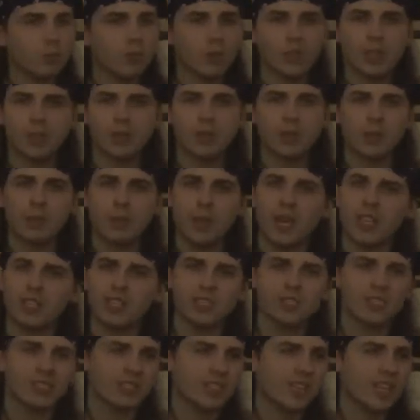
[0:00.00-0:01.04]
won't have the
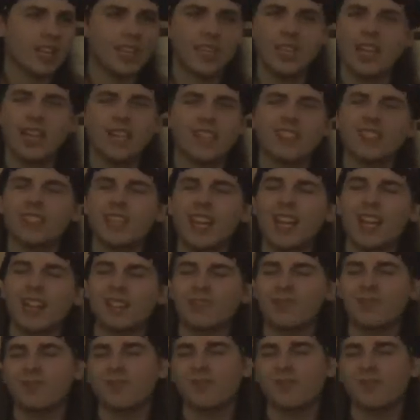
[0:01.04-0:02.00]
passion any other day.